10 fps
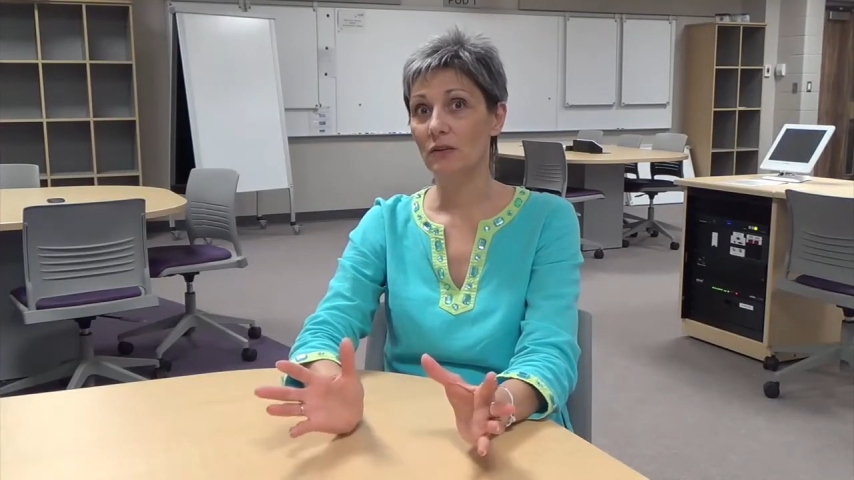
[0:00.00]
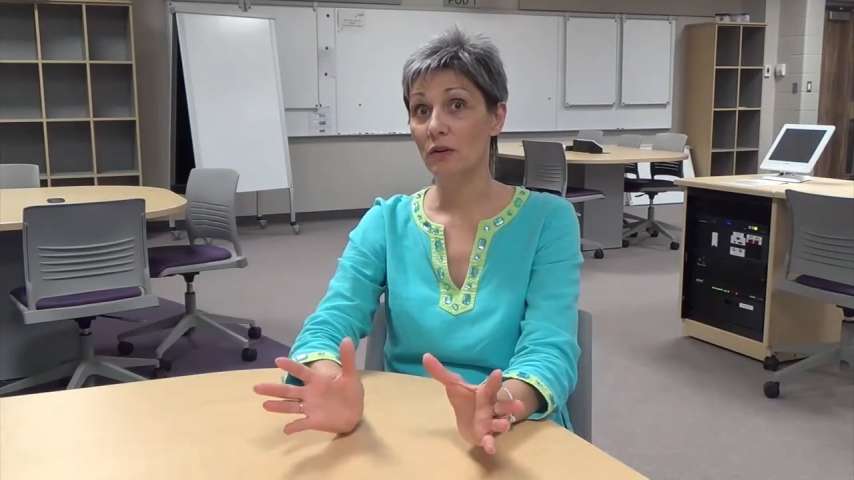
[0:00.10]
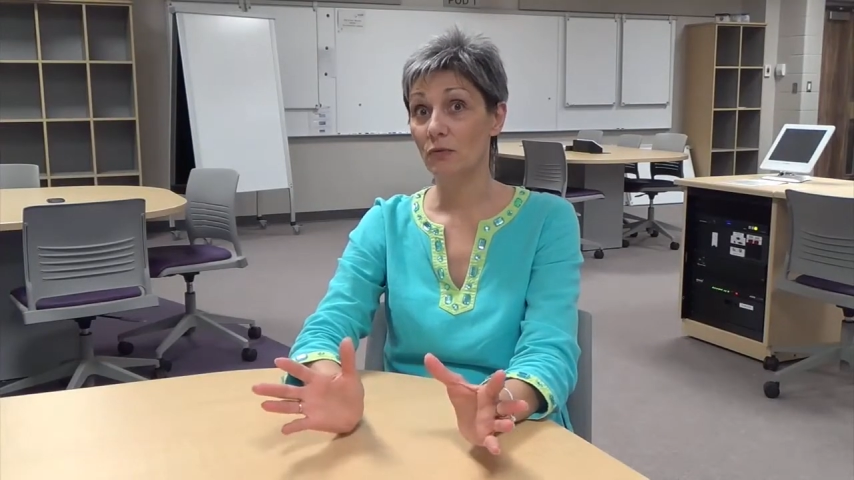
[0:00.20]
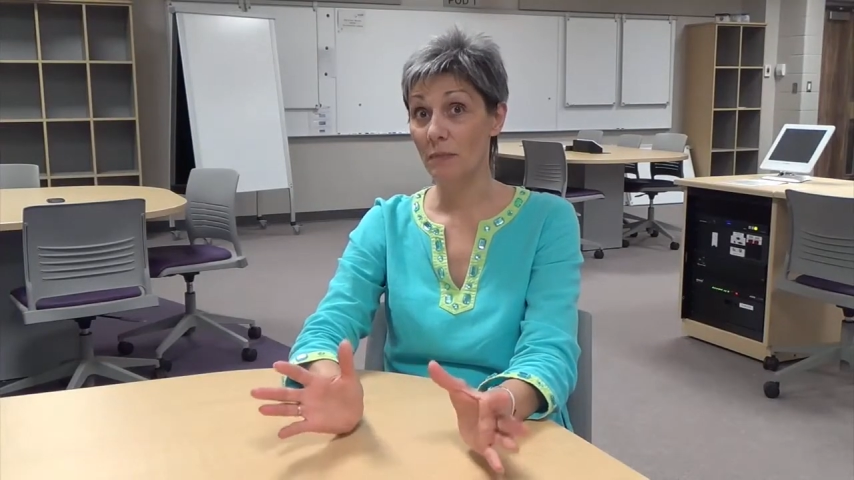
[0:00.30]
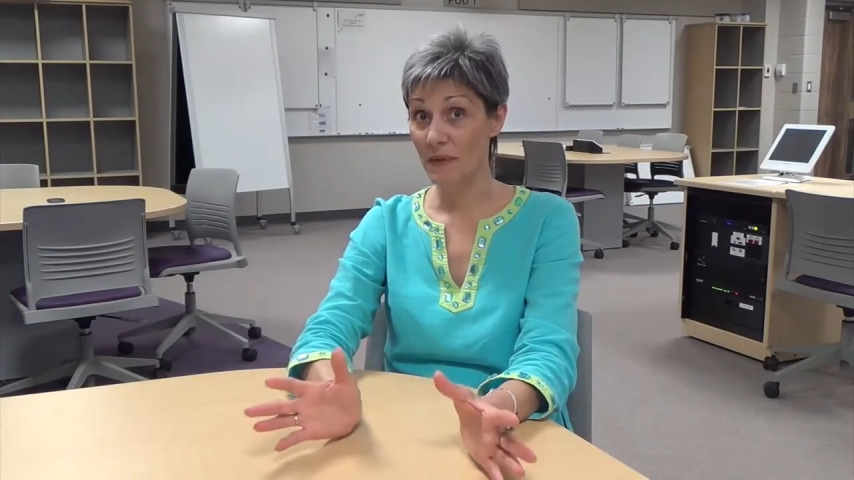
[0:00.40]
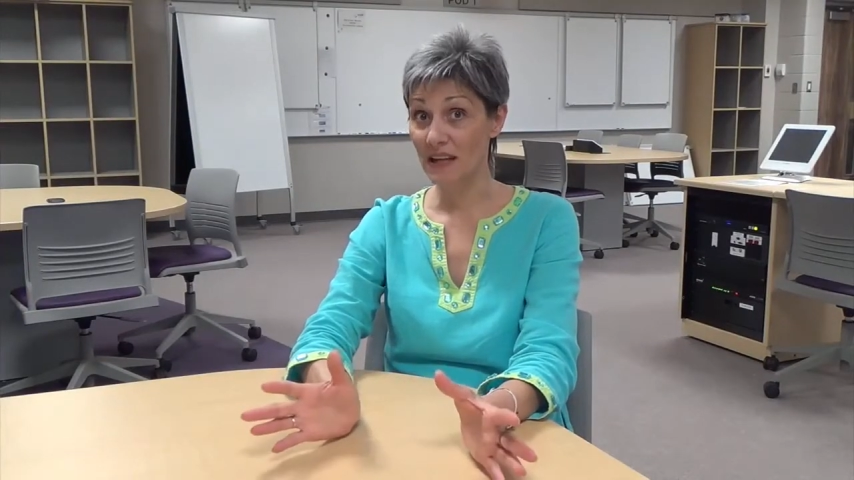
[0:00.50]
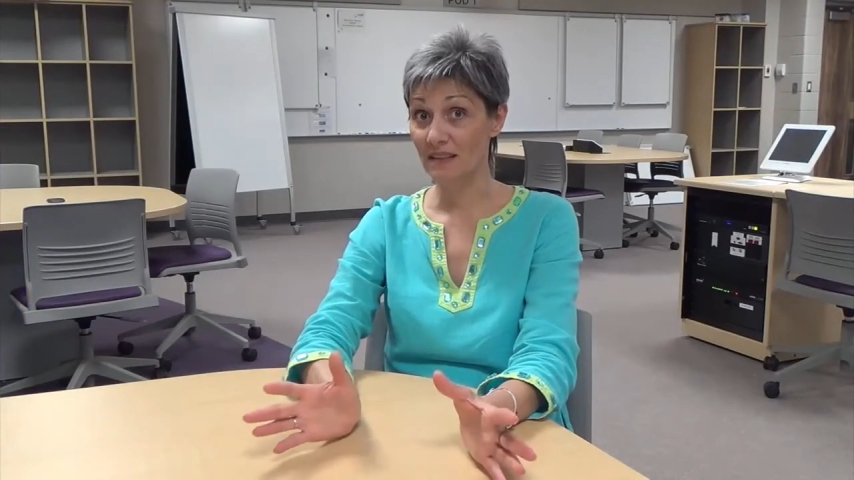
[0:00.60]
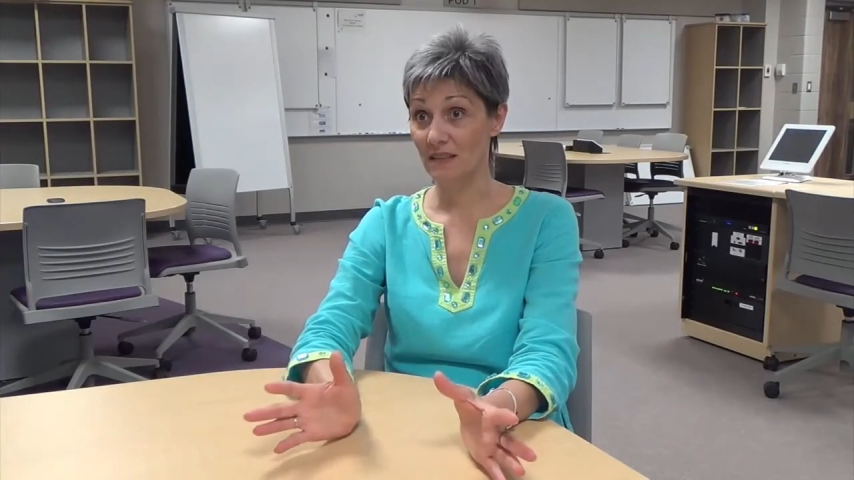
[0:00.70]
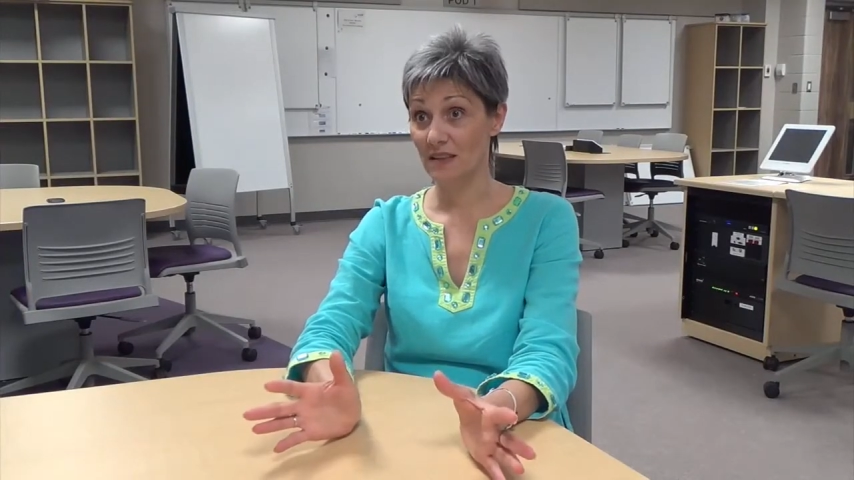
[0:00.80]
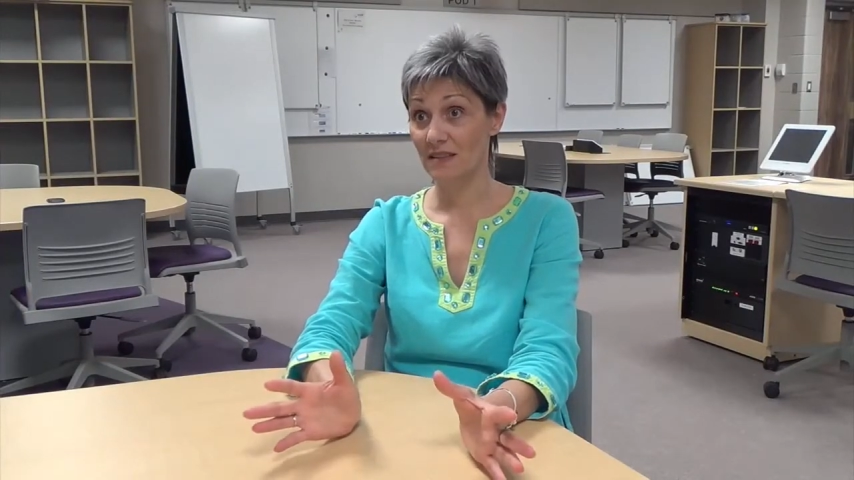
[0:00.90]

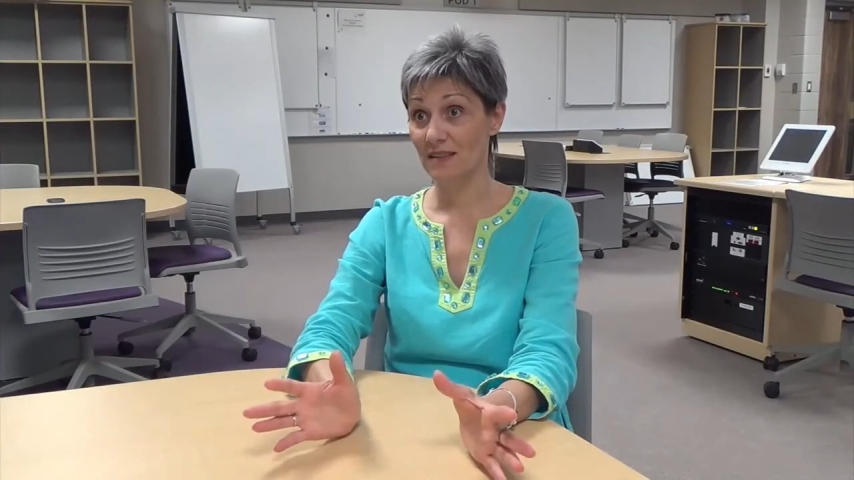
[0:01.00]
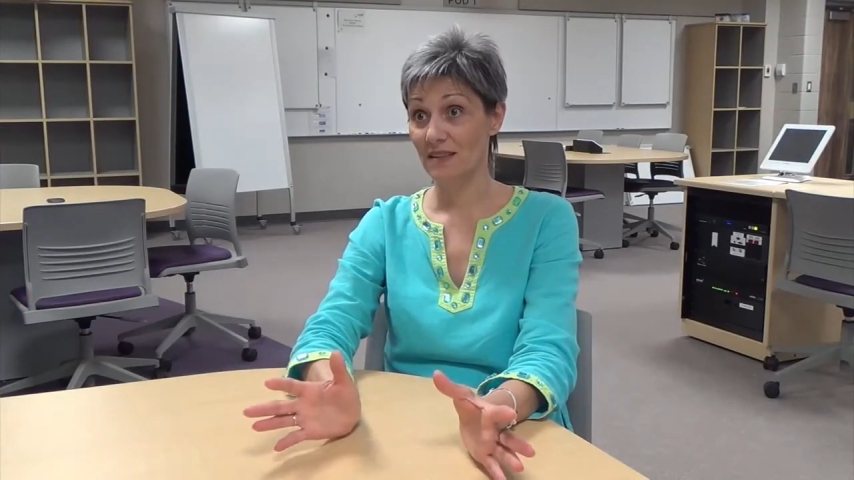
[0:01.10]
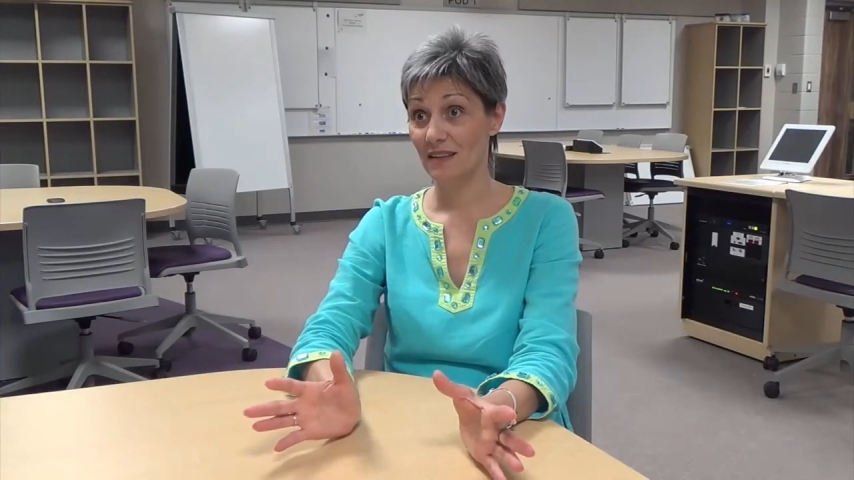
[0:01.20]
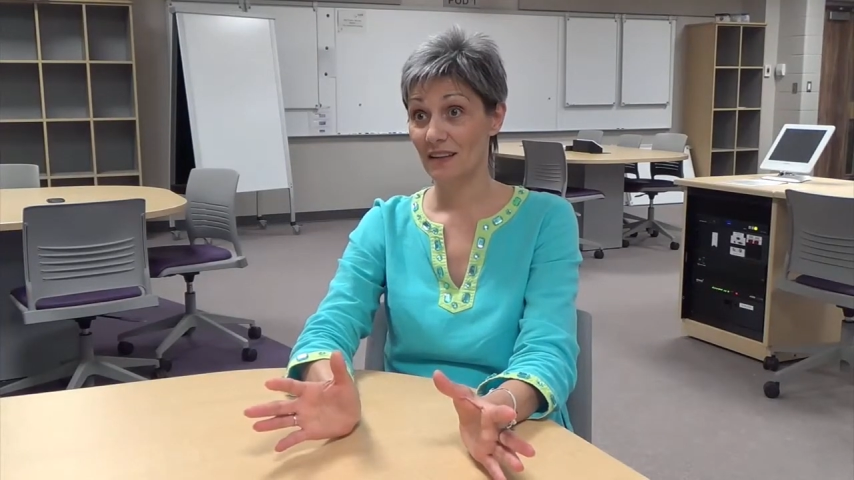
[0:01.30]
Reminiscence.